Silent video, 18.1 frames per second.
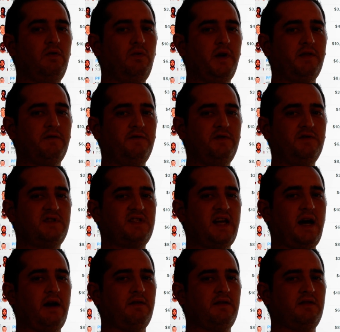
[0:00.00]
with Voos
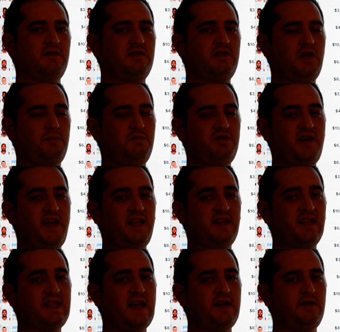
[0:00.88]
out, so I'm playing
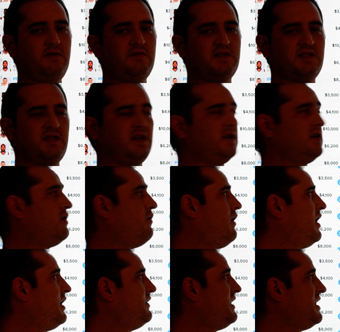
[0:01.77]
that news is going to go
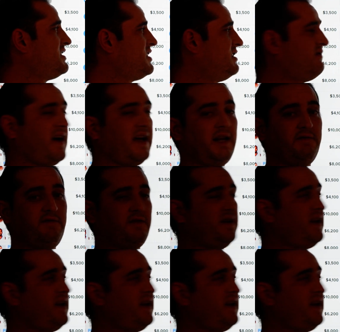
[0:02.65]
on, and that's the lineup for